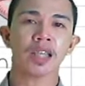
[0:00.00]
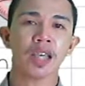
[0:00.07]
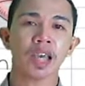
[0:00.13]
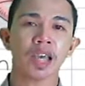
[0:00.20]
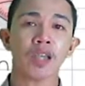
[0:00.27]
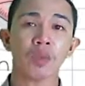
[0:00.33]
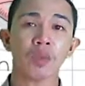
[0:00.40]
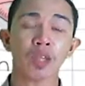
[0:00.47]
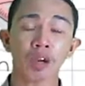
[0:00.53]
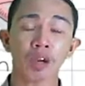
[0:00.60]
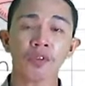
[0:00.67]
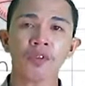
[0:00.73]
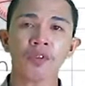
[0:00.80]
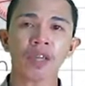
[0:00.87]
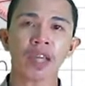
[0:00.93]
And we know
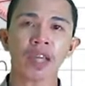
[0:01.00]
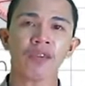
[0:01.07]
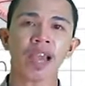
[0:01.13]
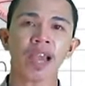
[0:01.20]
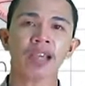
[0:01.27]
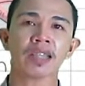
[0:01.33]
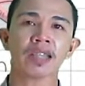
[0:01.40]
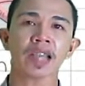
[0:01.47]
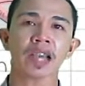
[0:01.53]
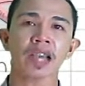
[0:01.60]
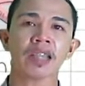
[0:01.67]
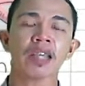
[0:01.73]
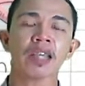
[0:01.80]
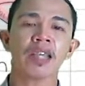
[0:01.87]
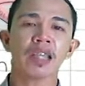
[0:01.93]
for a fact that
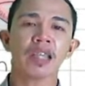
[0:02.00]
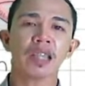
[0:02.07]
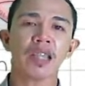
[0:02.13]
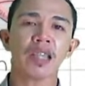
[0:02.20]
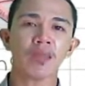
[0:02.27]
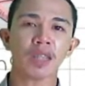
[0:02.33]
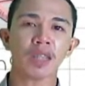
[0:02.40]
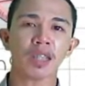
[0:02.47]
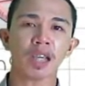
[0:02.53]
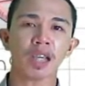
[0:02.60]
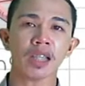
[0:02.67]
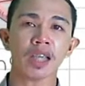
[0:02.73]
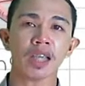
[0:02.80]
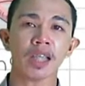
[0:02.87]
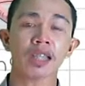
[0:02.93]
the median
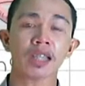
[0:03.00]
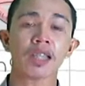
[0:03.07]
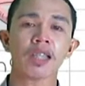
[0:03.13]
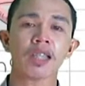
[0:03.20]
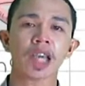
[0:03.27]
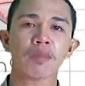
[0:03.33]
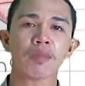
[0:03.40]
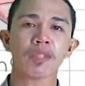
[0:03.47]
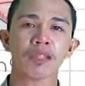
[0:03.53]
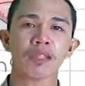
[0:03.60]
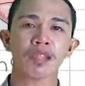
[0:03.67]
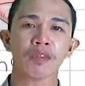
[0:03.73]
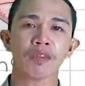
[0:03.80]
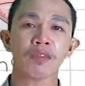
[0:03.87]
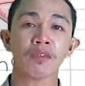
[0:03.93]
is the same as
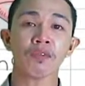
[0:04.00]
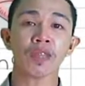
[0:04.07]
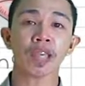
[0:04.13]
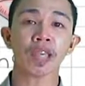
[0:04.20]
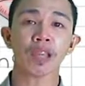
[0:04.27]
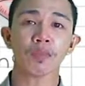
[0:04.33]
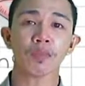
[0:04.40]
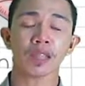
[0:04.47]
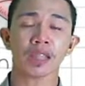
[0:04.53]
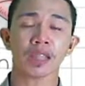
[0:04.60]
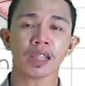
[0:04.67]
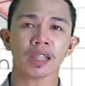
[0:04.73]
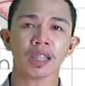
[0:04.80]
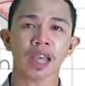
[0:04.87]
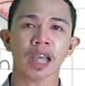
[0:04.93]
the 50th
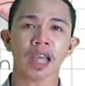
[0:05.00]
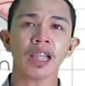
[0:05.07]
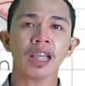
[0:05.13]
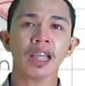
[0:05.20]
percentile